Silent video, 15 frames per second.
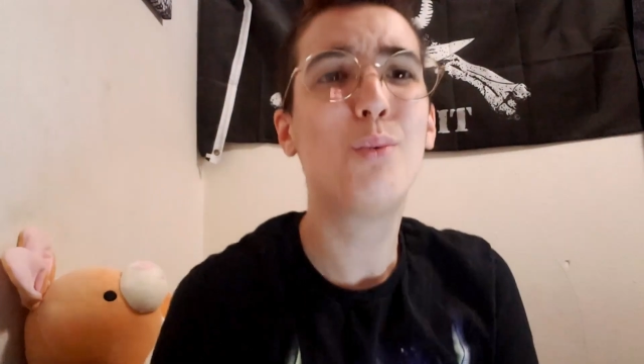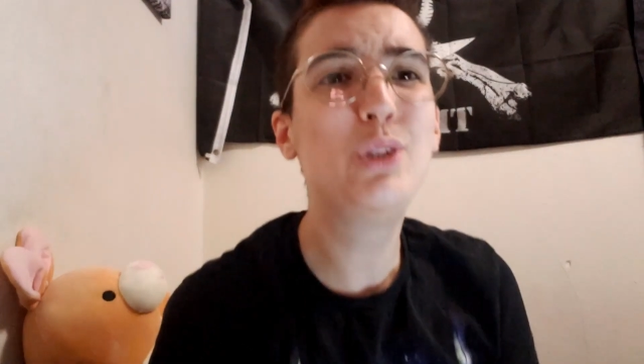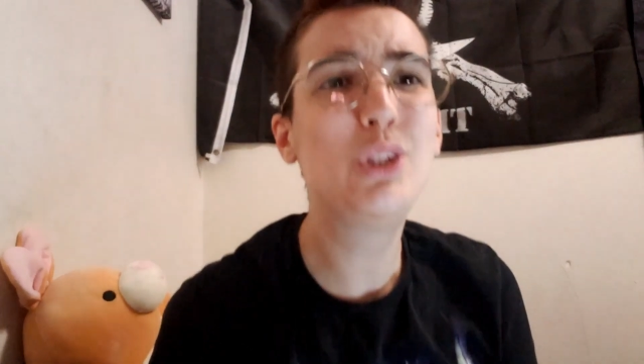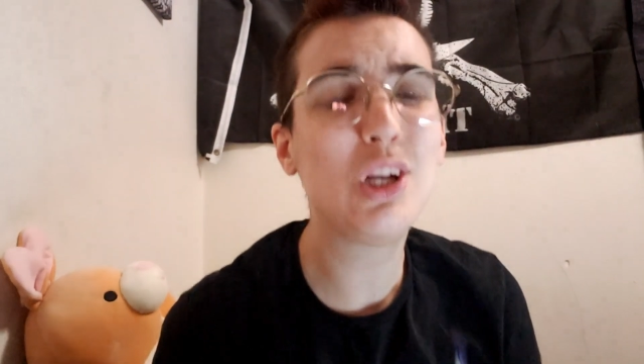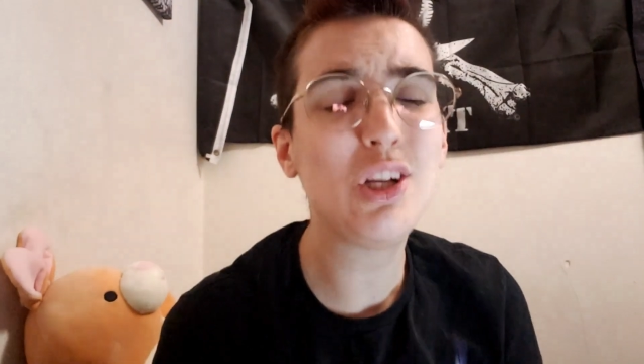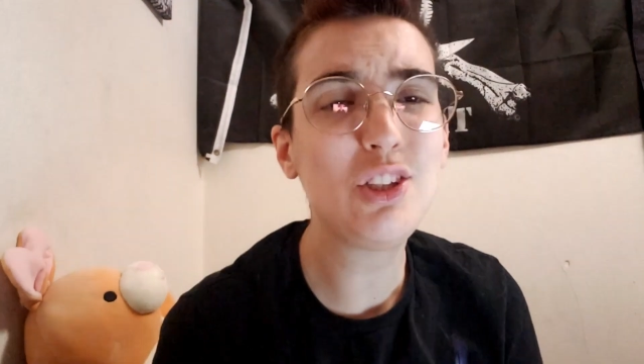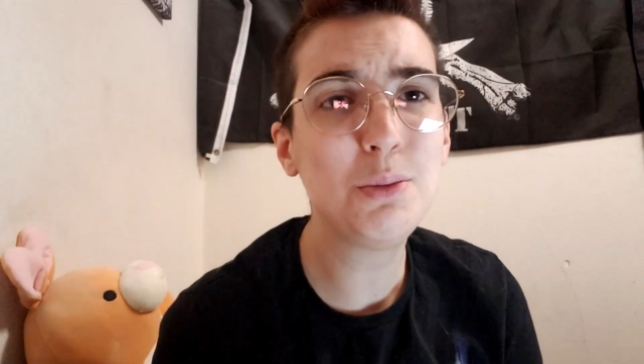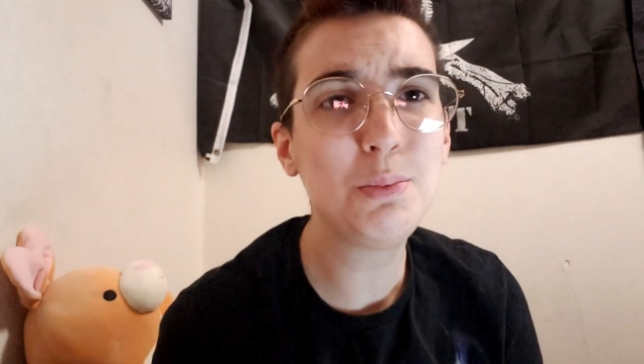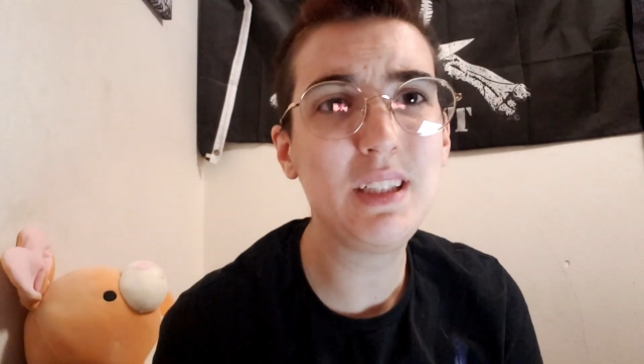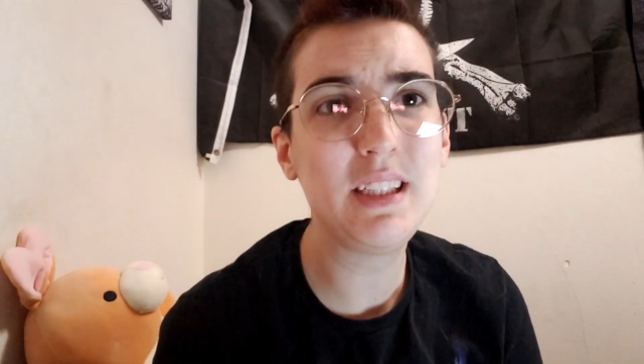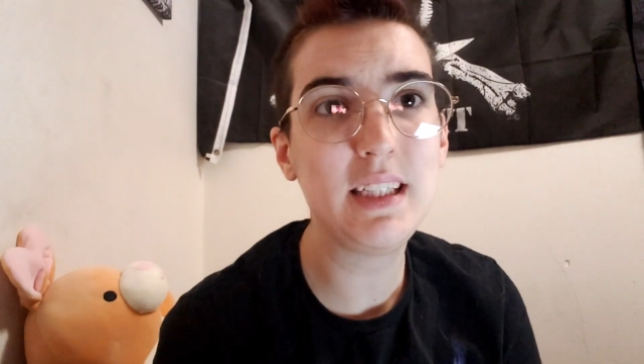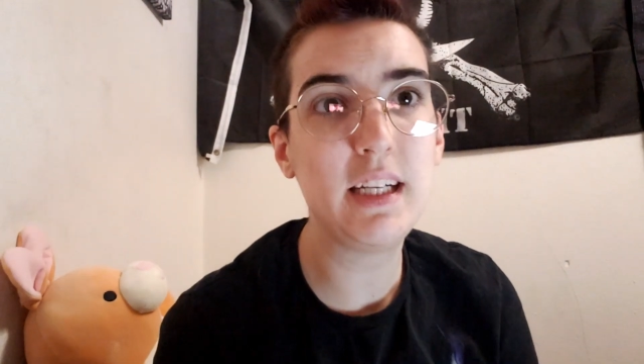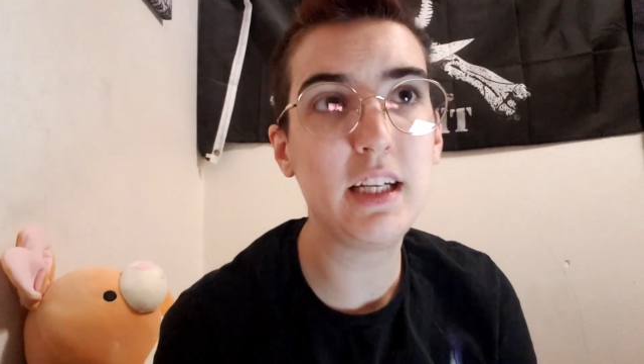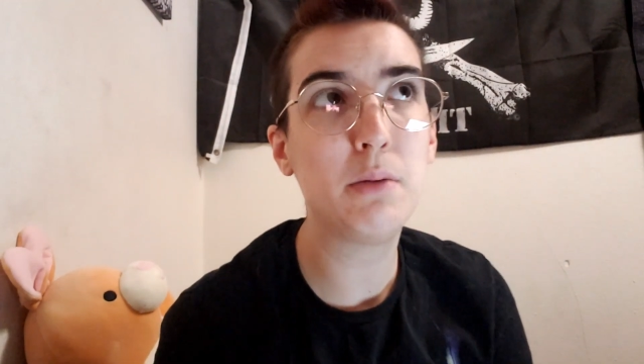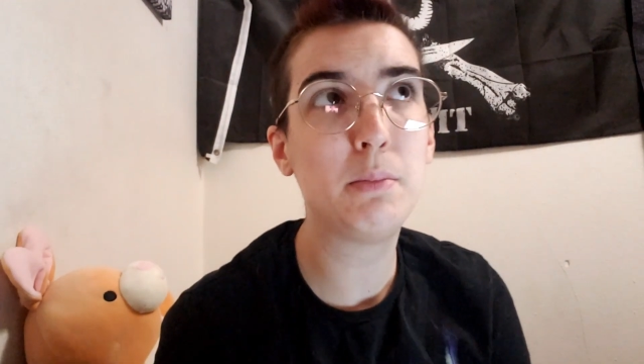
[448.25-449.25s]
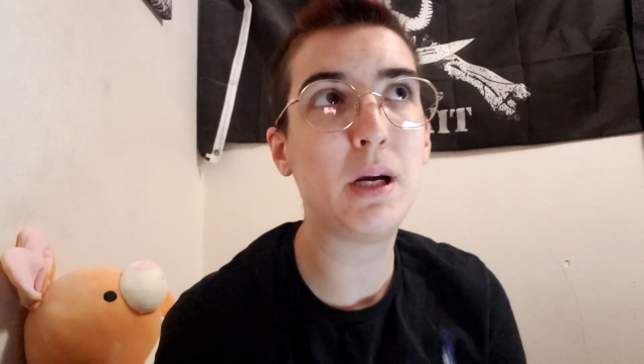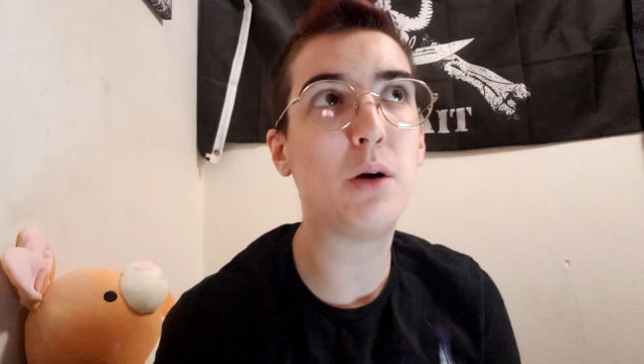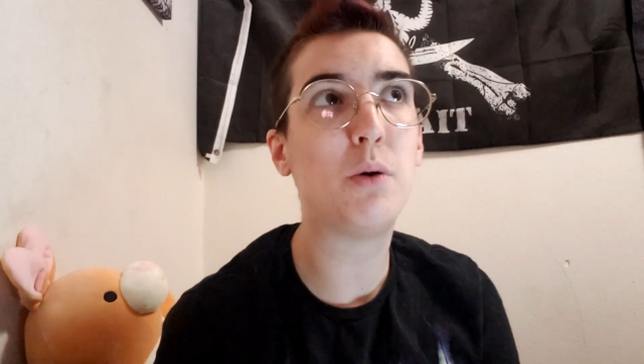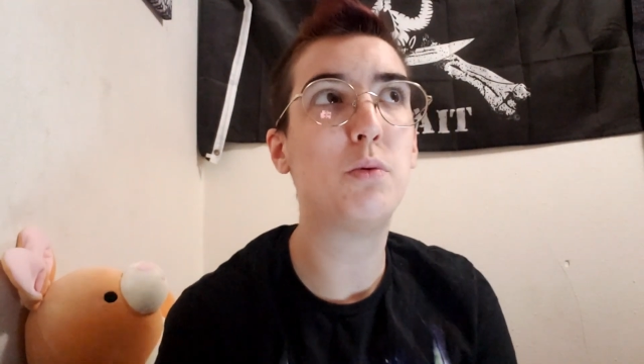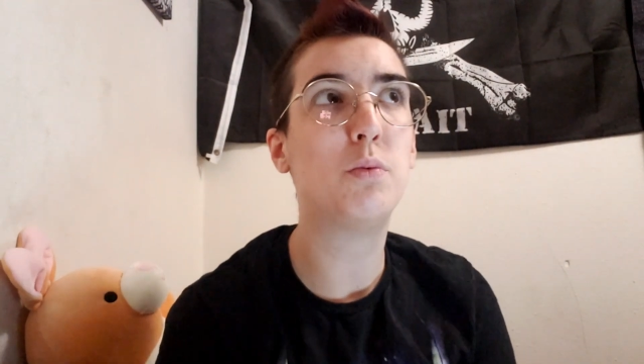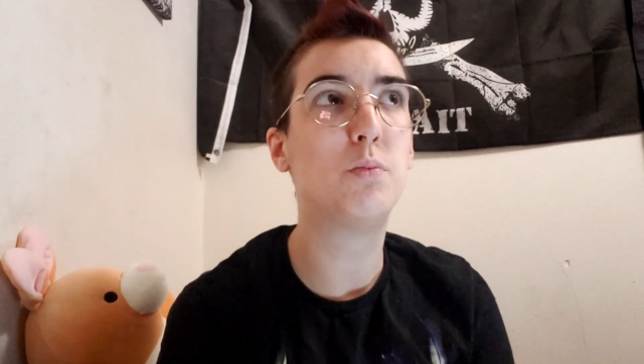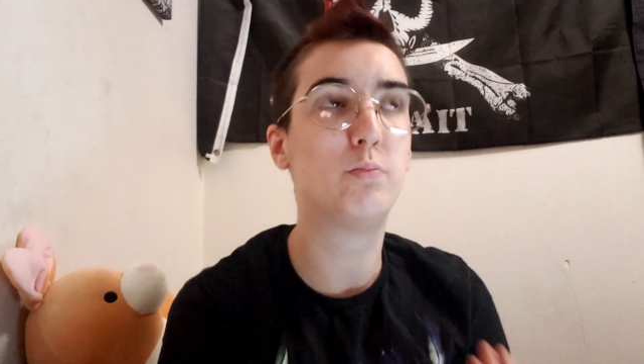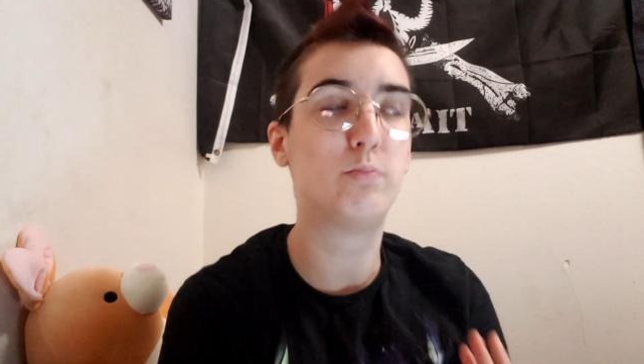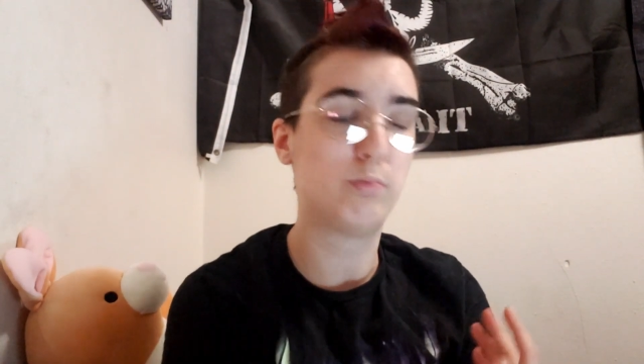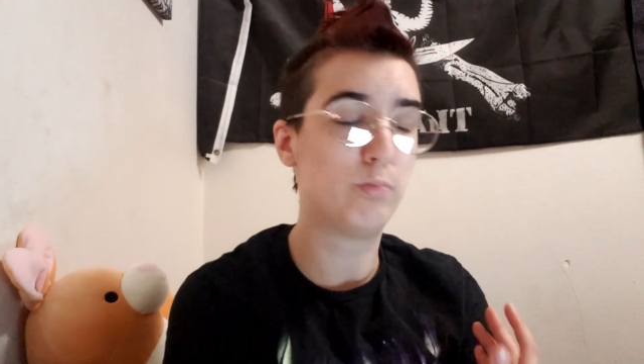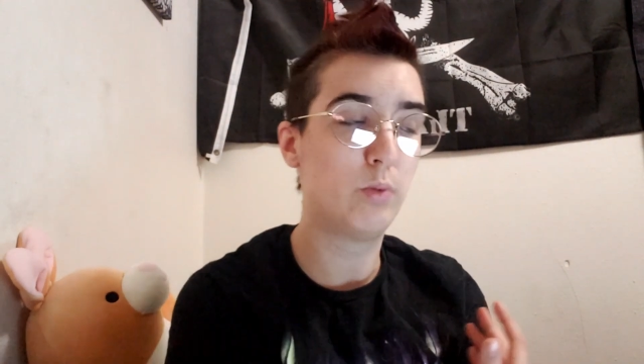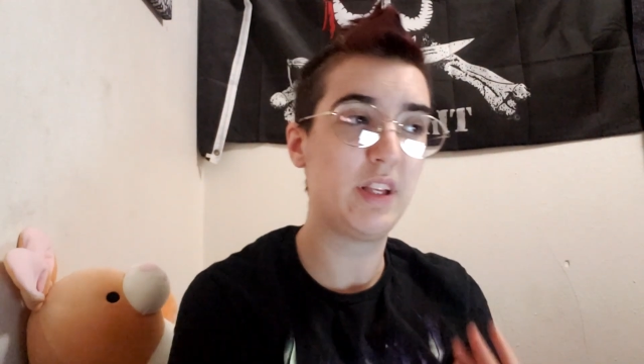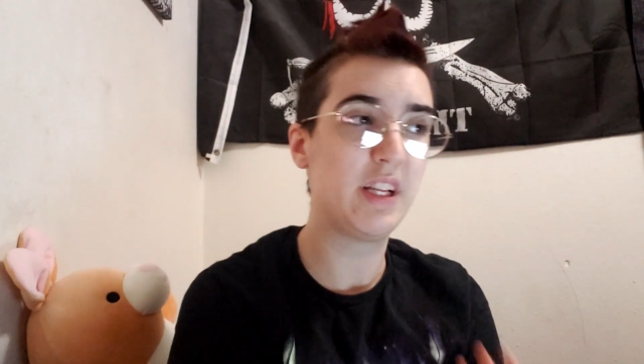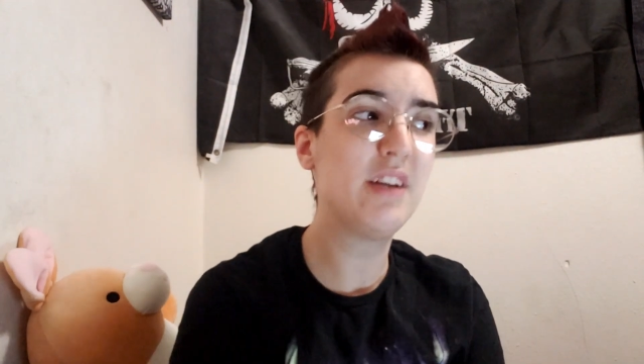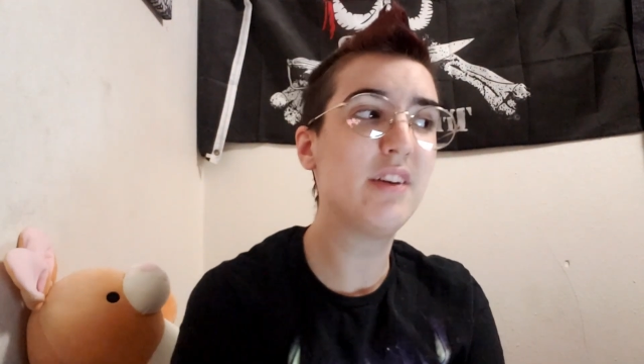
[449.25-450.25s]
We should also be thinking about
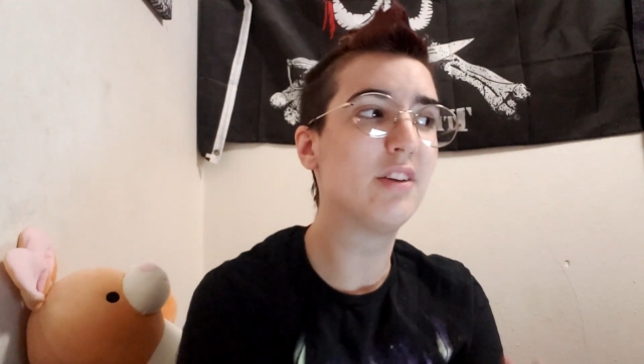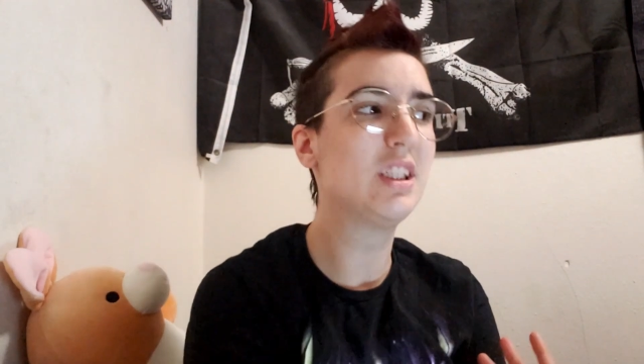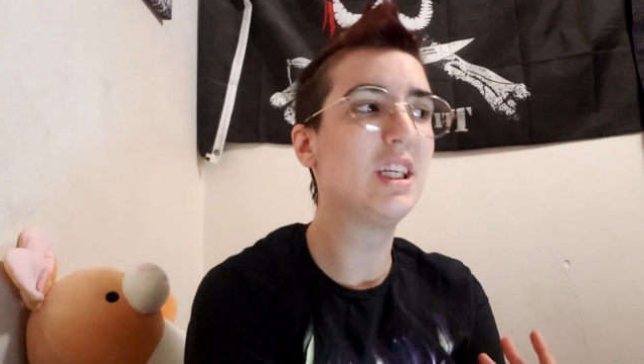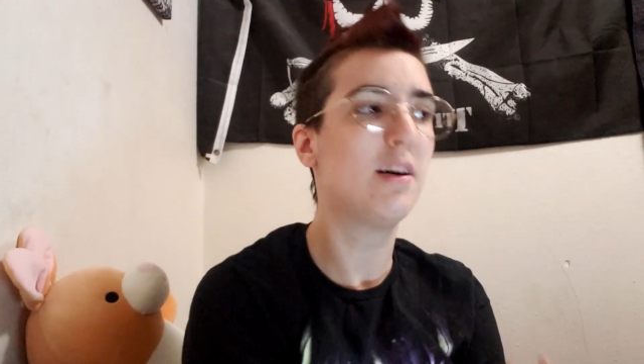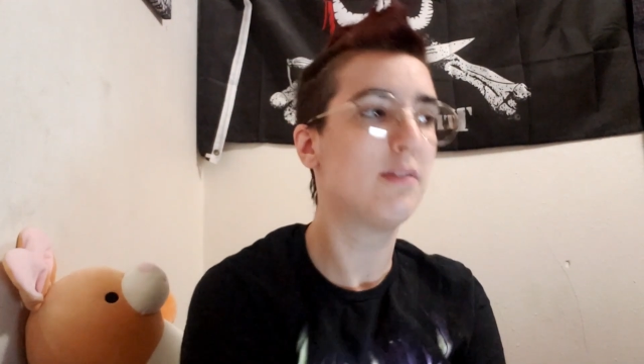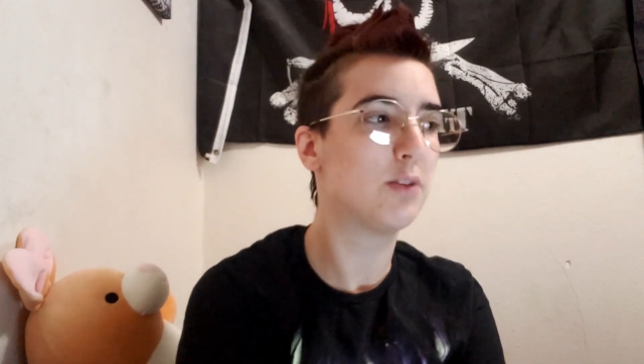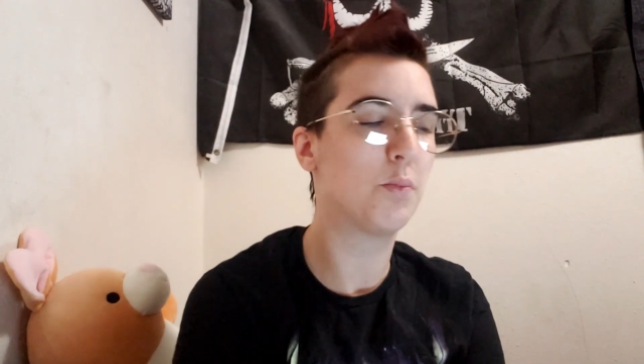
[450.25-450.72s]
within ourselves